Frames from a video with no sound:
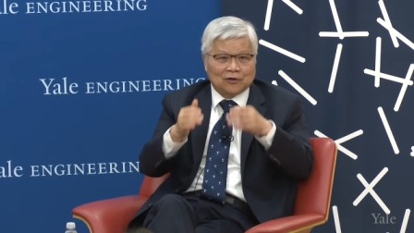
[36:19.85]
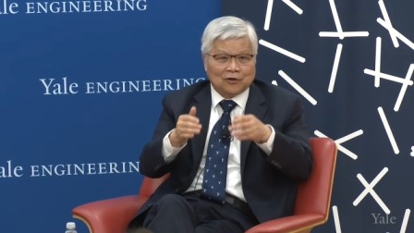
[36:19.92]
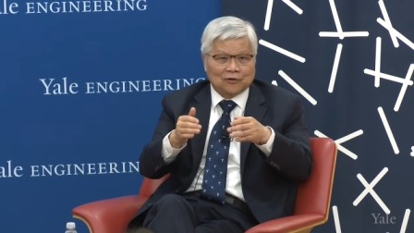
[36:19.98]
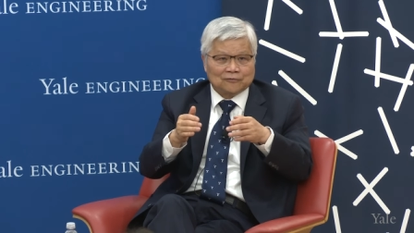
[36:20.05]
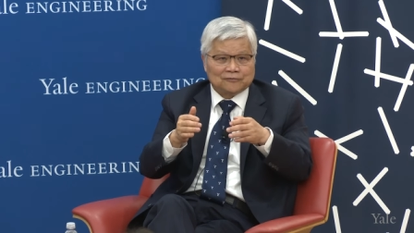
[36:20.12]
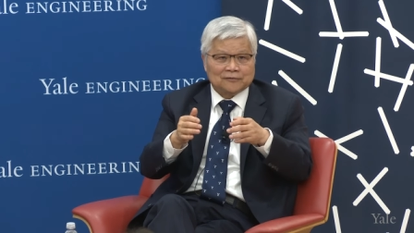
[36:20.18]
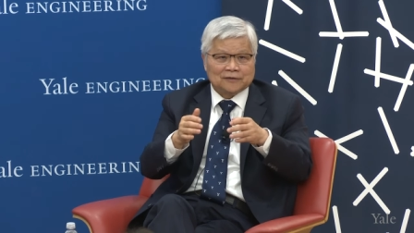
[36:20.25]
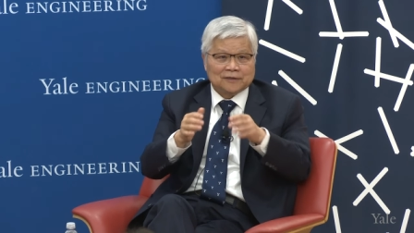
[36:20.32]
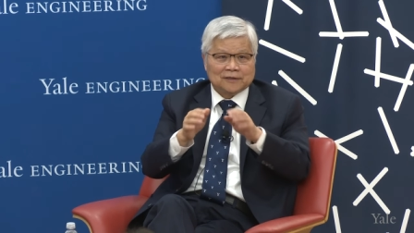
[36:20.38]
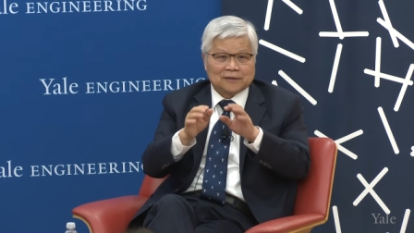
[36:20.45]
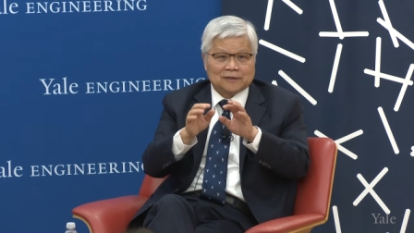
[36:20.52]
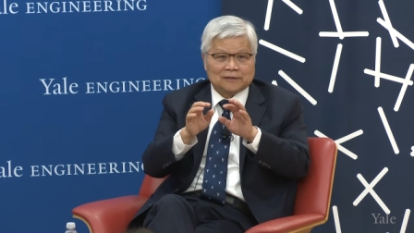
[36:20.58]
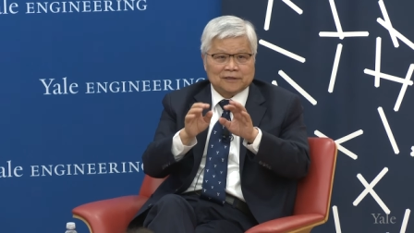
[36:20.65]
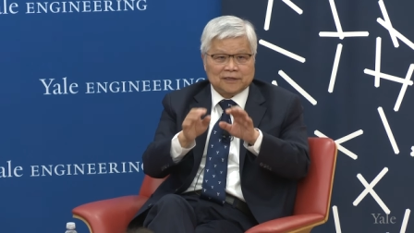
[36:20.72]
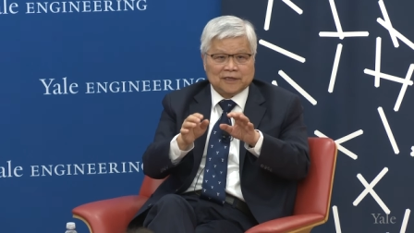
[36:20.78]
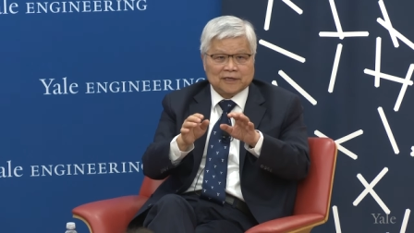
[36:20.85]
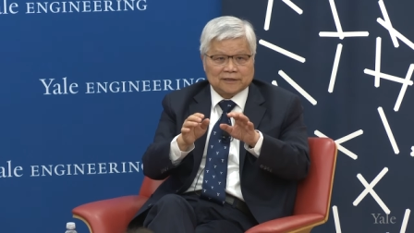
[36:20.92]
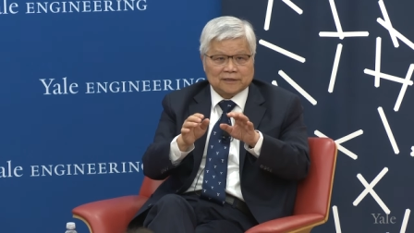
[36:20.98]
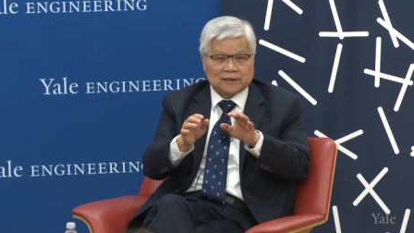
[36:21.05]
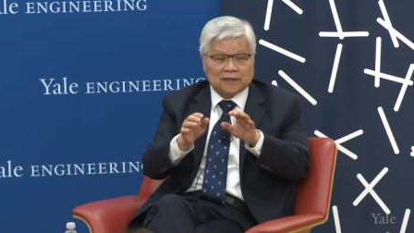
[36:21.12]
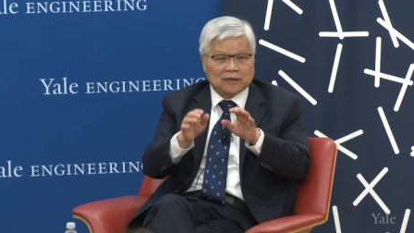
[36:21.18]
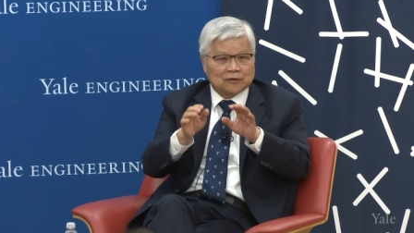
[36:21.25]
of,
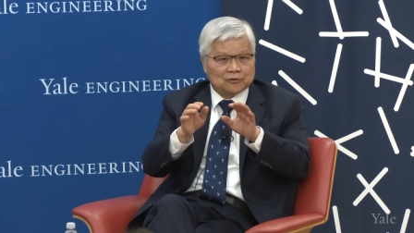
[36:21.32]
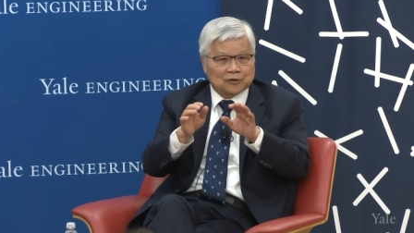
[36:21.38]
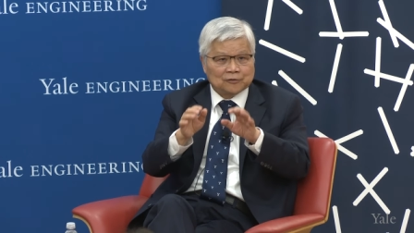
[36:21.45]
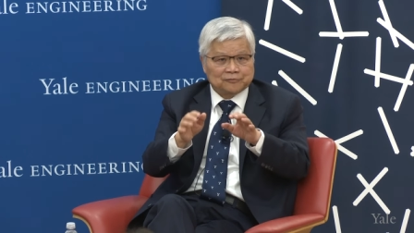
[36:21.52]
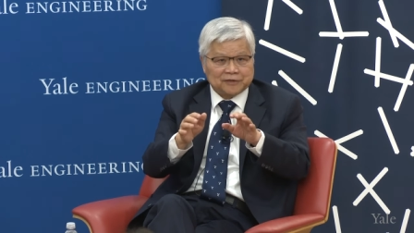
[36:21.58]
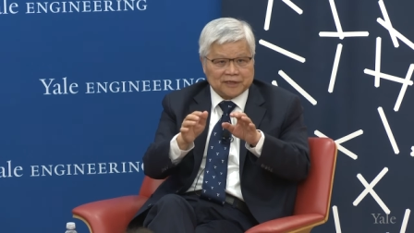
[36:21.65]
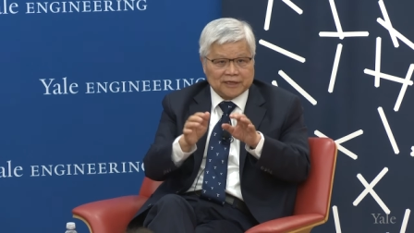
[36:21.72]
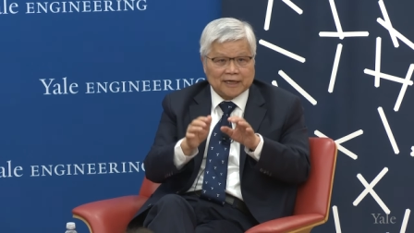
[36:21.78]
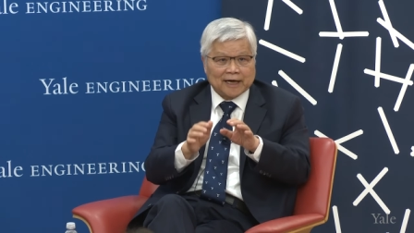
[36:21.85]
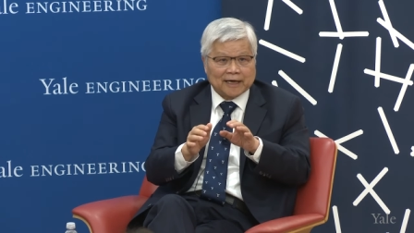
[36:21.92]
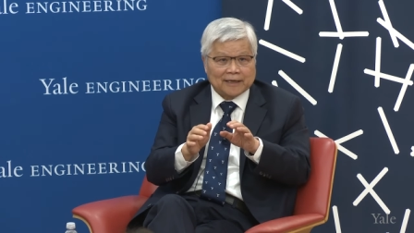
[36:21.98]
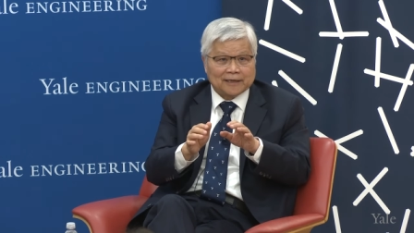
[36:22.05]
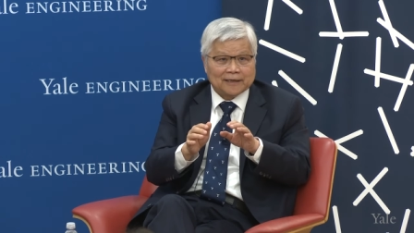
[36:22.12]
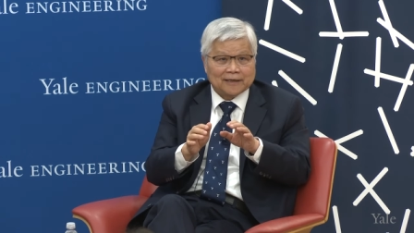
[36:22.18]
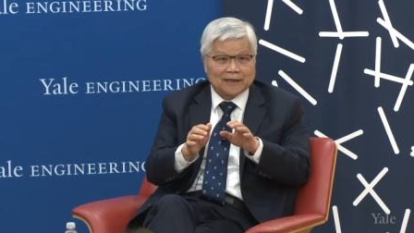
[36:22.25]
TS, uh, of TI.